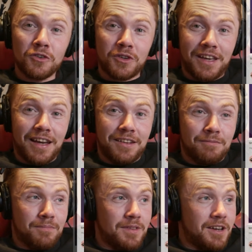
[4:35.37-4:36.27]
still get
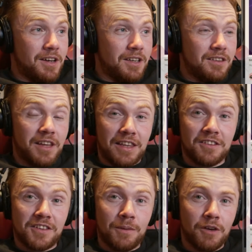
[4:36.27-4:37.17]

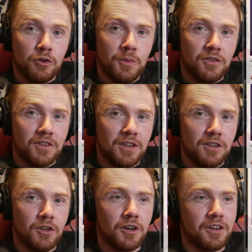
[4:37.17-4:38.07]
like the same level
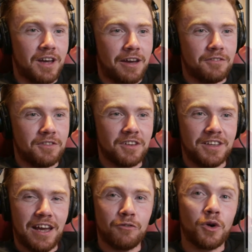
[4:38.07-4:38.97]
music. You're not going to
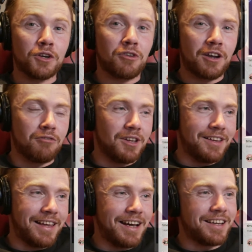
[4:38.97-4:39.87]
suddenly have one track
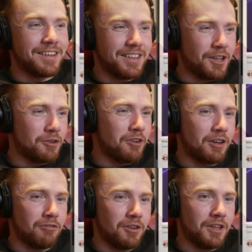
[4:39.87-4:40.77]
really loud, another
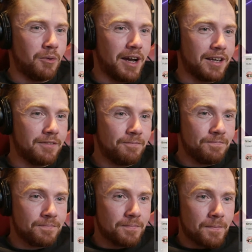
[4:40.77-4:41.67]
track really quiet.
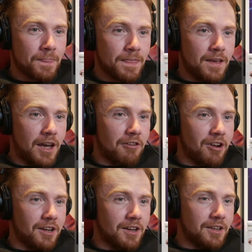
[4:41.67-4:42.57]
Hey